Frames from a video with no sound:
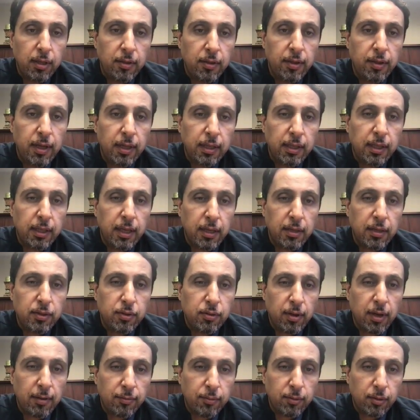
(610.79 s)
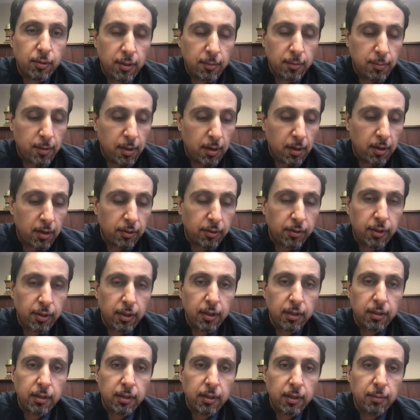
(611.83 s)
In that case, you have to keep the heart
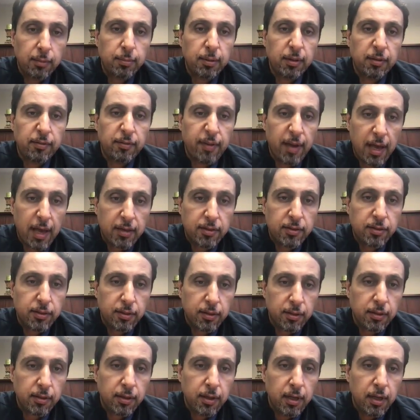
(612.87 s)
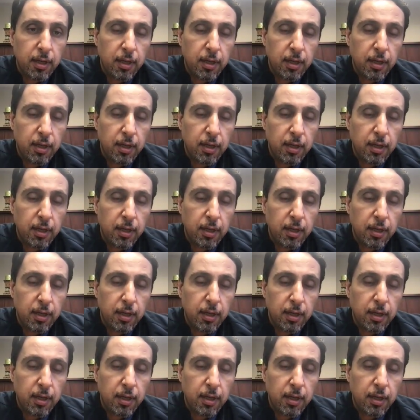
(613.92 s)
rate a little bit faster,